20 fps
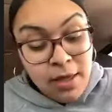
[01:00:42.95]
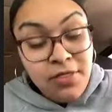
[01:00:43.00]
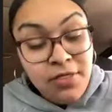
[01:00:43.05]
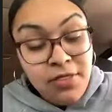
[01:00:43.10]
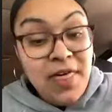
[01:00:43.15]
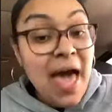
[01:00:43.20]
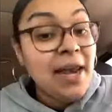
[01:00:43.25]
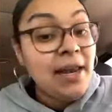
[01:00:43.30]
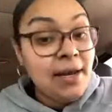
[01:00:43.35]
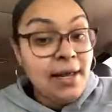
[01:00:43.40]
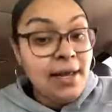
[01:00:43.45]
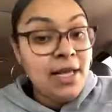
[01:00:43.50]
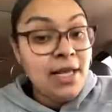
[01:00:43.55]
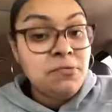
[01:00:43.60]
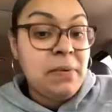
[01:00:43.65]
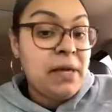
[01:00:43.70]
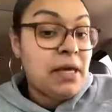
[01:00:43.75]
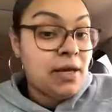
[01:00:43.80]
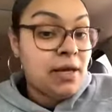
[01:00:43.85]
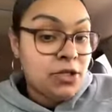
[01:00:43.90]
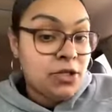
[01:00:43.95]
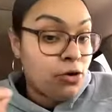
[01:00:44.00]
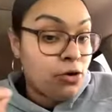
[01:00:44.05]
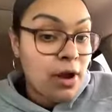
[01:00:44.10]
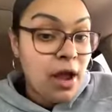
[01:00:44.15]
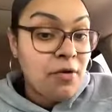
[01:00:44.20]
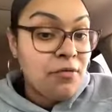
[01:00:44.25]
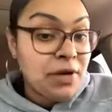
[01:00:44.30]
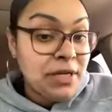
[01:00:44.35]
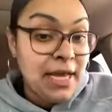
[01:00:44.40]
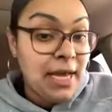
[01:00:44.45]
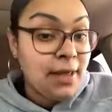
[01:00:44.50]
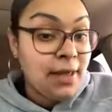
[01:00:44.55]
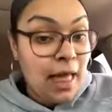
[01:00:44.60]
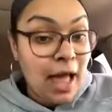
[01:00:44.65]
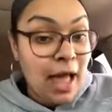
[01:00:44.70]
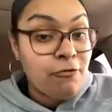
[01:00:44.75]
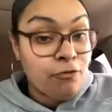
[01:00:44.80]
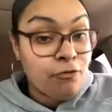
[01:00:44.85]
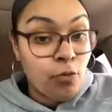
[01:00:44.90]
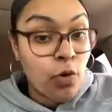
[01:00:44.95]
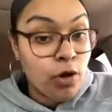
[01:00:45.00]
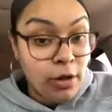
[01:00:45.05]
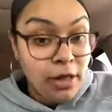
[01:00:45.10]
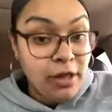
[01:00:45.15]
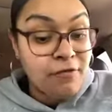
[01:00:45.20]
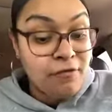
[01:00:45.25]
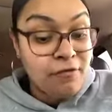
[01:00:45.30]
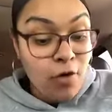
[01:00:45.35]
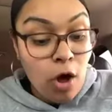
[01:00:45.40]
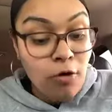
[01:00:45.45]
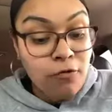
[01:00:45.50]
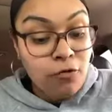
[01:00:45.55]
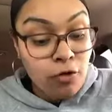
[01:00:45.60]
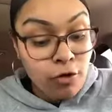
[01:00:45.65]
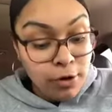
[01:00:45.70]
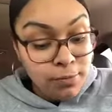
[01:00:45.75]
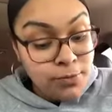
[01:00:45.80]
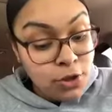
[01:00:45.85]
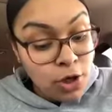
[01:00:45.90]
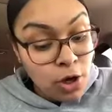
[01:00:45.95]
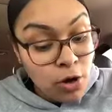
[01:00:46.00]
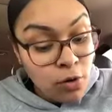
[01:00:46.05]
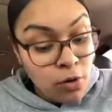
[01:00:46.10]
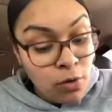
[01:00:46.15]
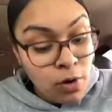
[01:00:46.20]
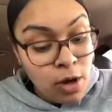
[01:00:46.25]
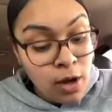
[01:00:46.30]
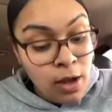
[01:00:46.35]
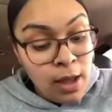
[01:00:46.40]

that it is because their everyday life will involve crypto